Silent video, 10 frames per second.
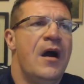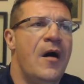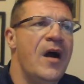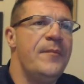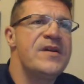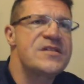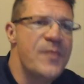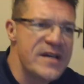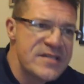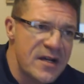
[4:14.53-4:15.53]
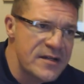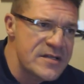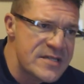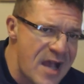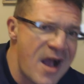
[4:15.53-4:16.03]
Oh, I missed my
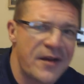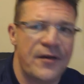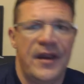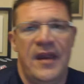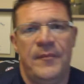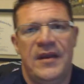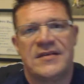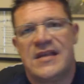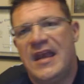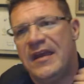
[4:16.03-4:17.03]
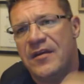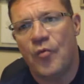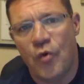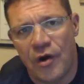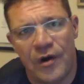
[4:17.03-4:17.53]
son's soccer game because I had to
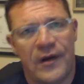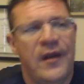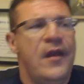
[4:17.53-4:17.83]
work.